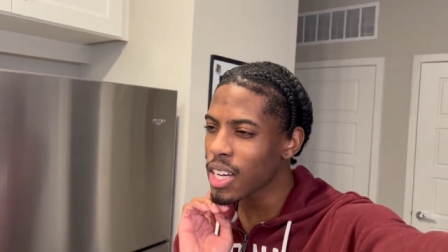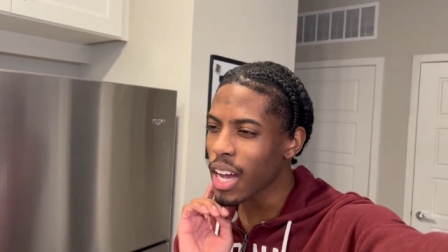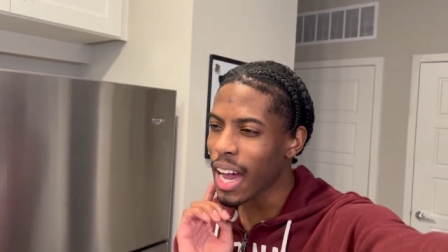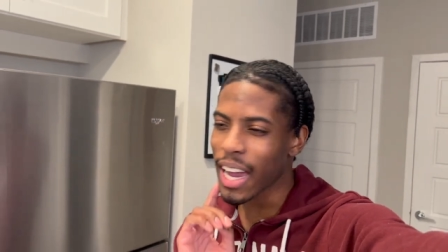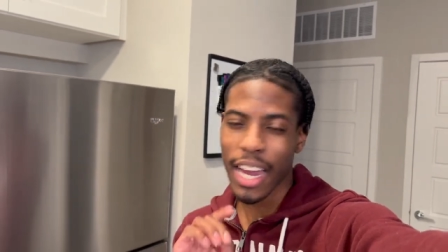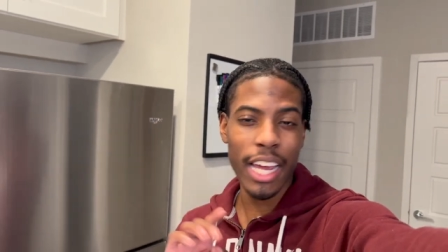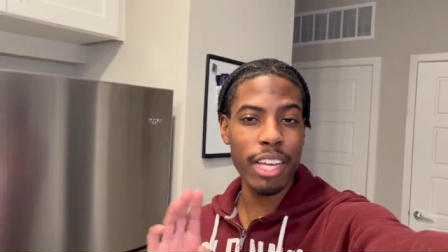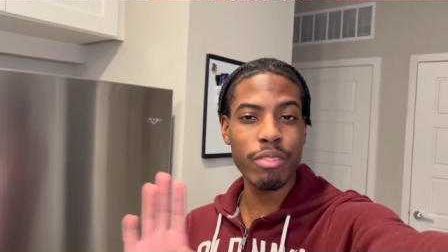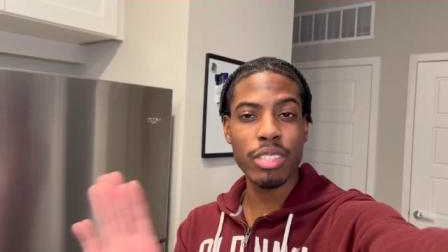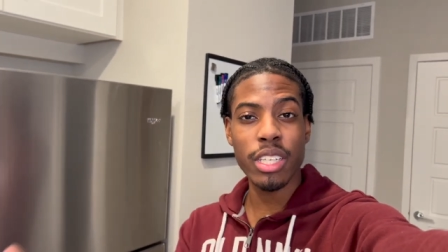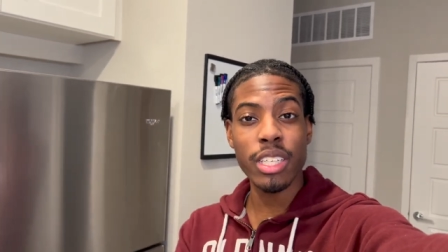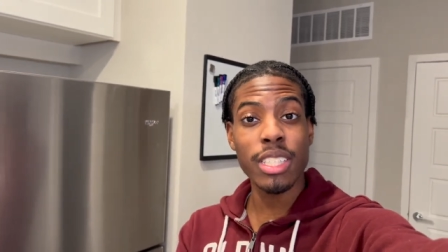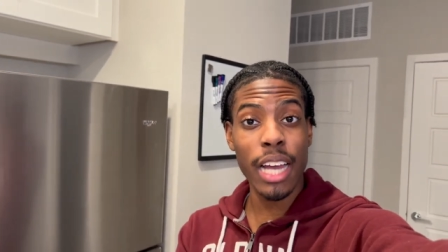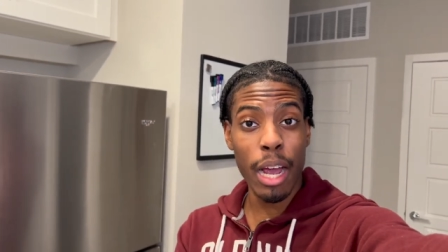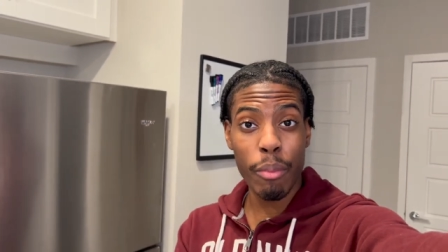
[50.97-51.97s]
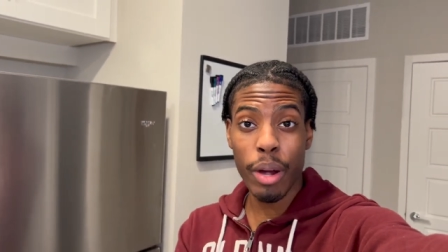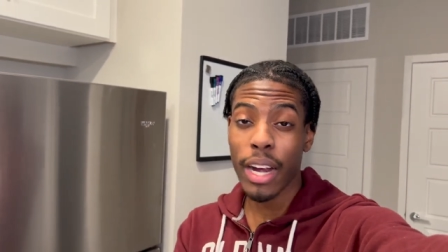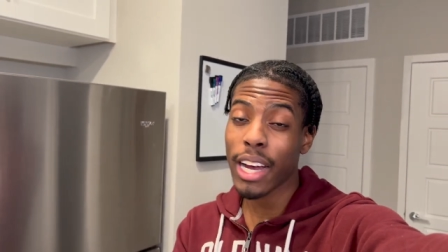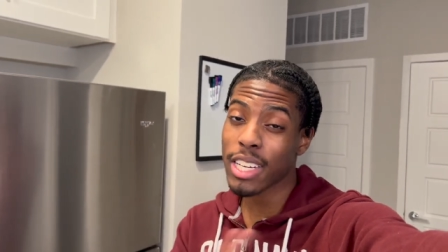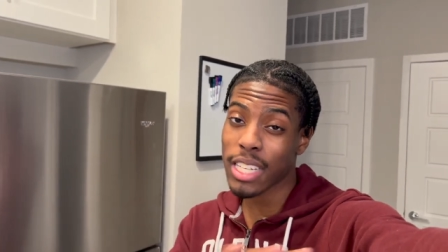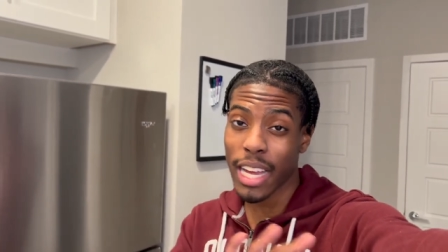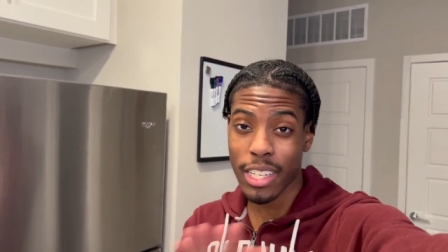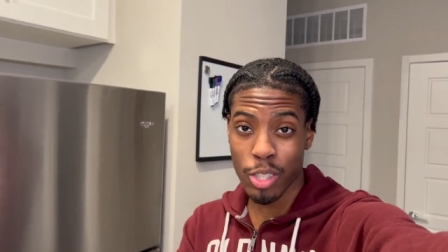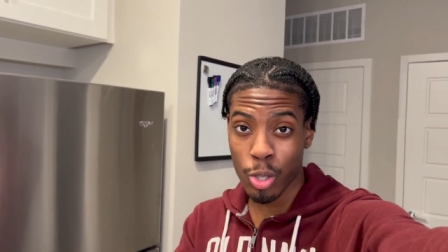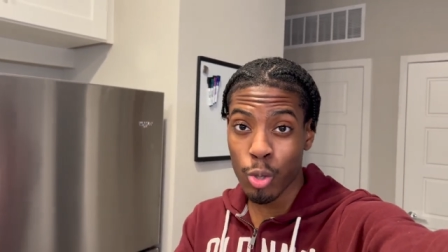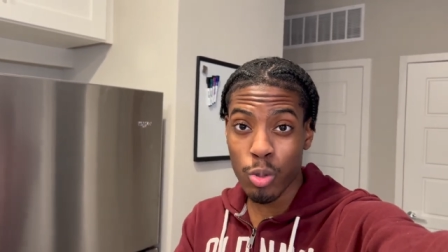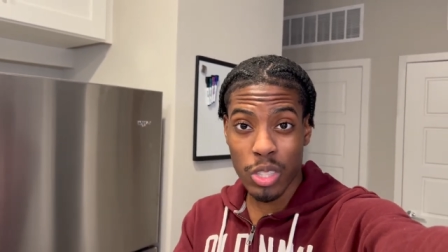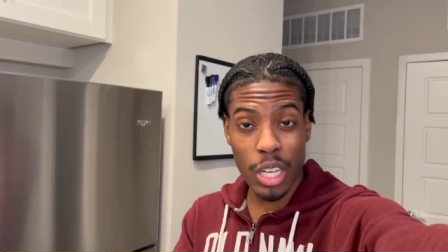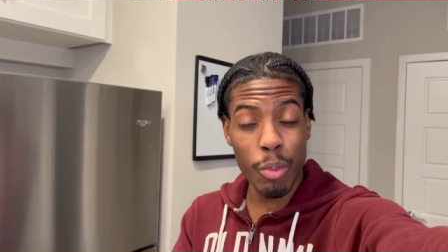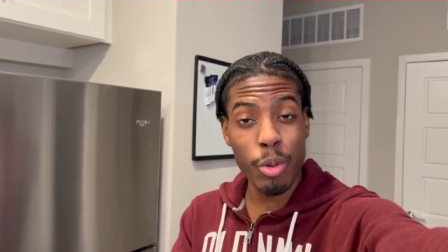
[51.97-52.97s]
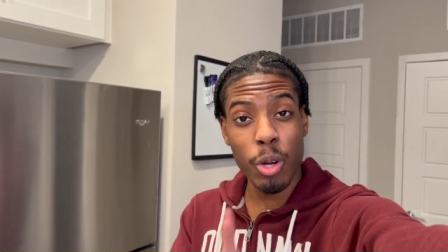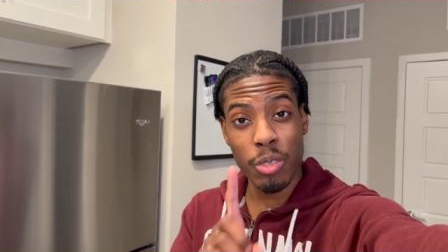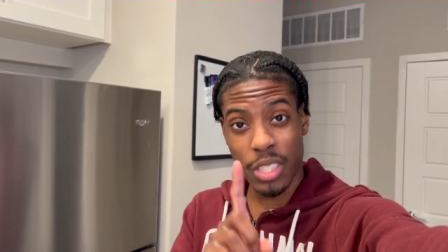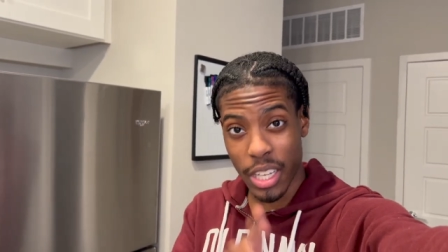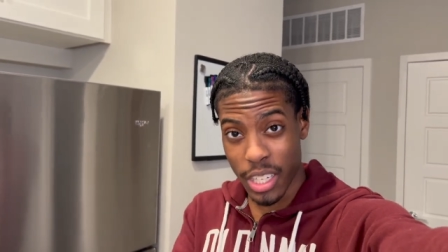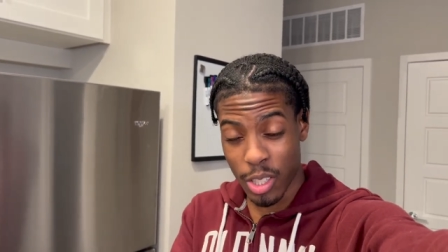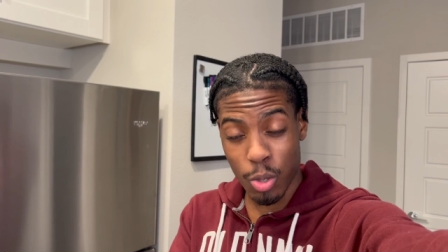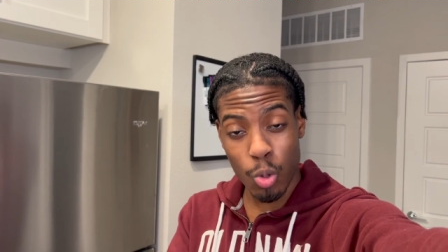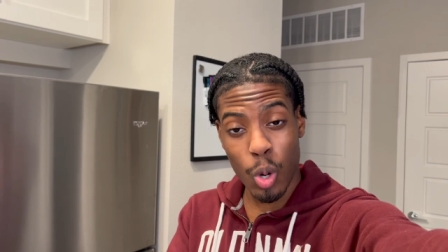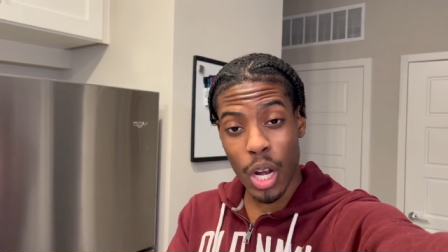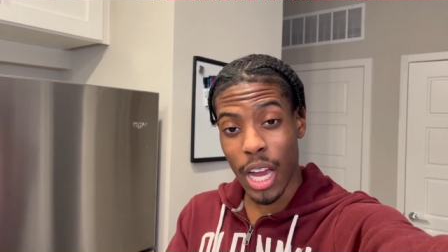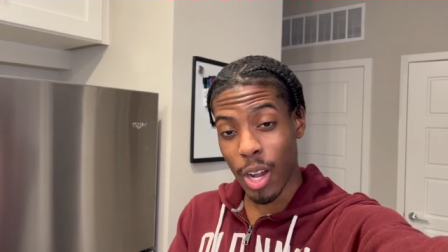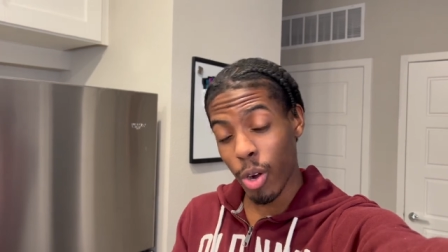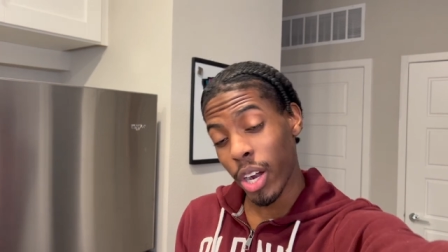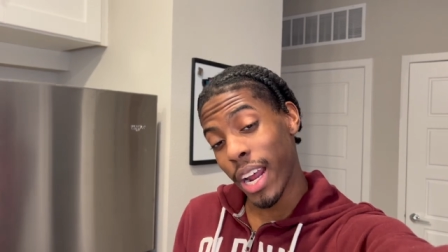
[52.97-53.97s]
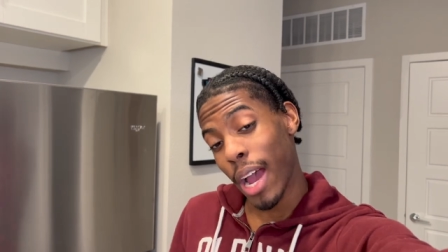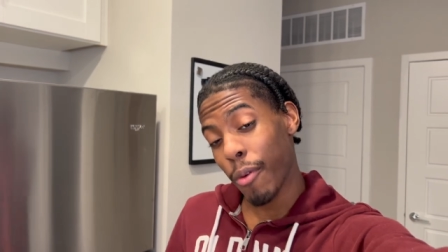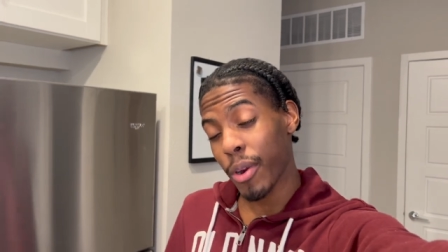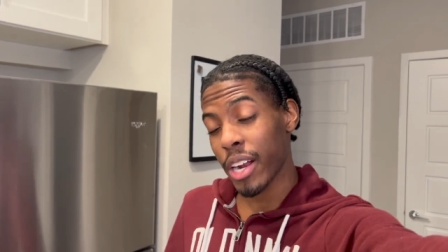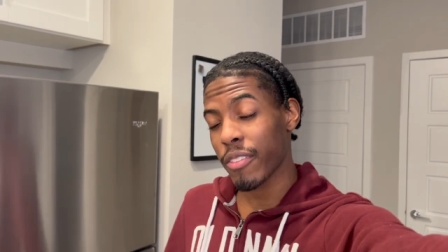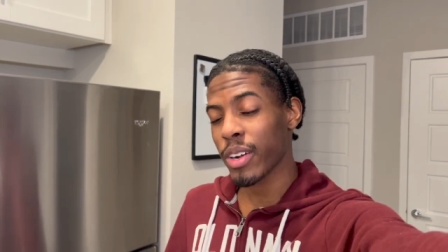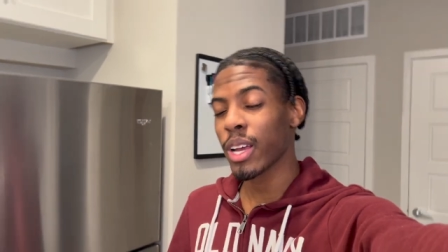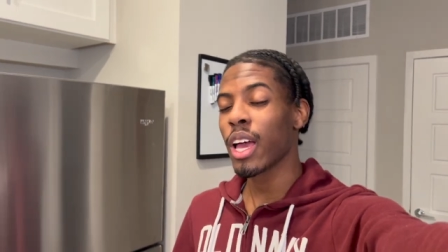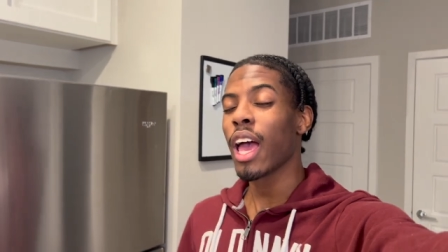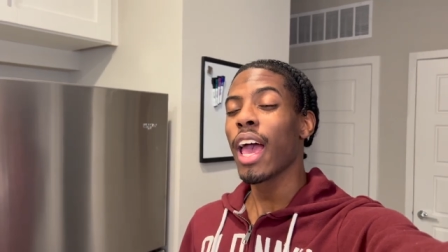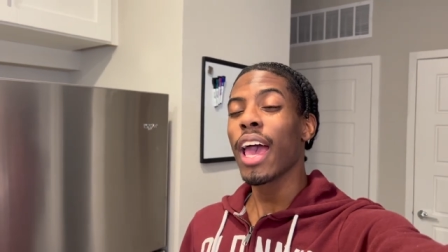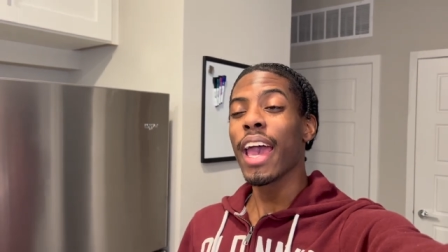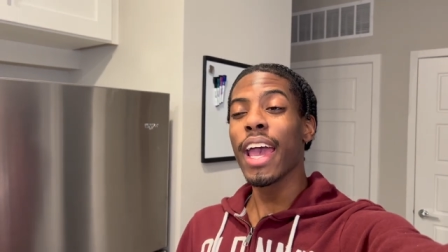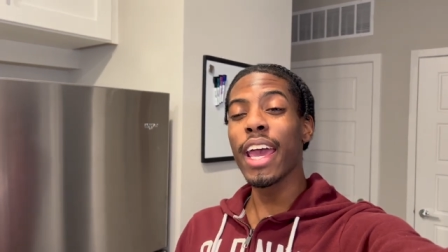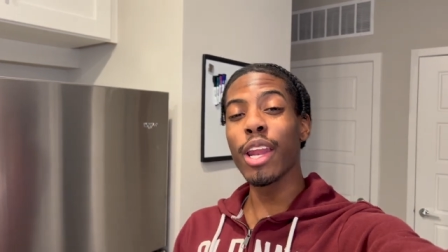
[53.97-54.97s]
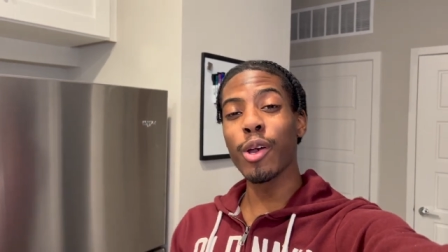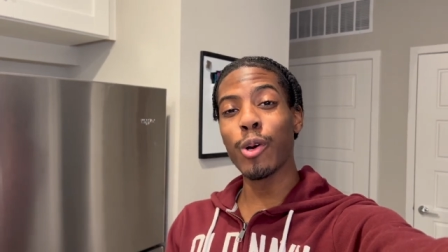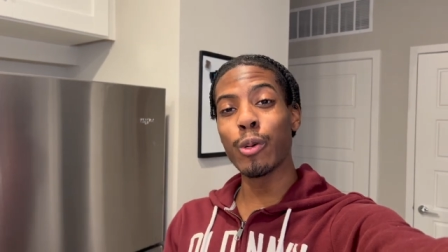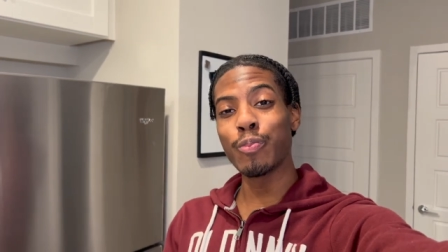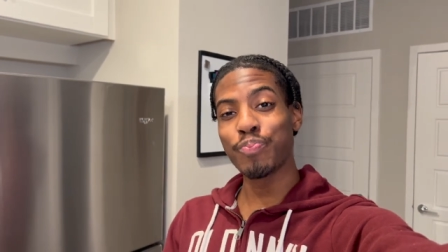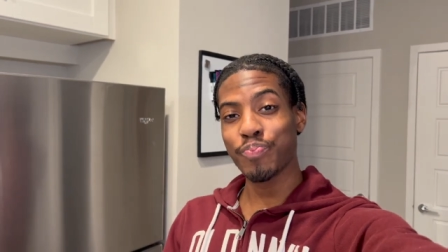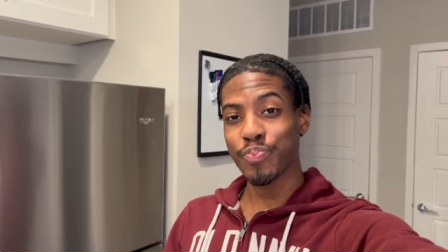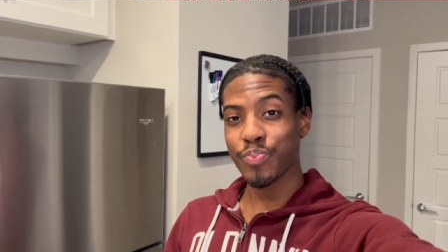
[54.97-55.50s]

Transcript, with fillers: I can't even see the time right now. It's like 2 something. We're going to say it's 2 o'clock on the dot, whatever. Anywho,